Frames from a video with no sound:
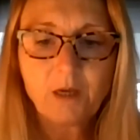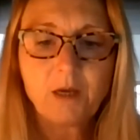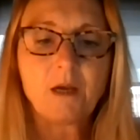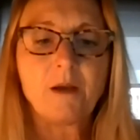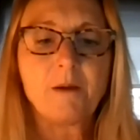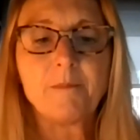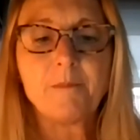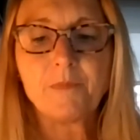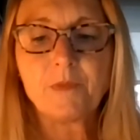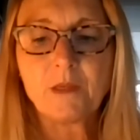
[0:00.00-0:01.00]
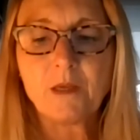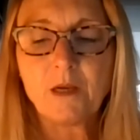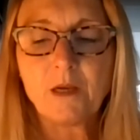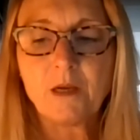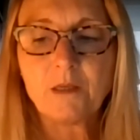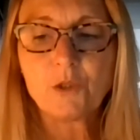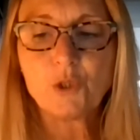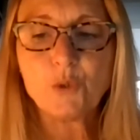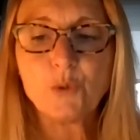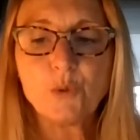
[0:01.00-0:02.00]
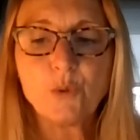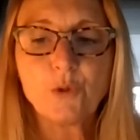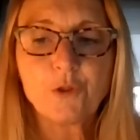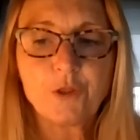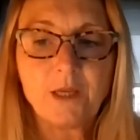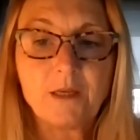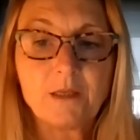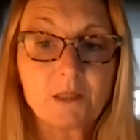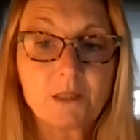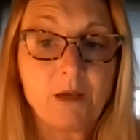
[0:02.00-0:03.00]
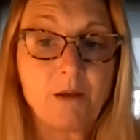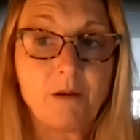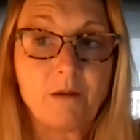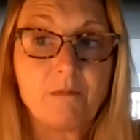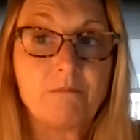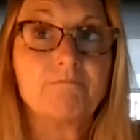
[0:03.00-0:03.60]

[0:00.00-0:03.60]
to do things, to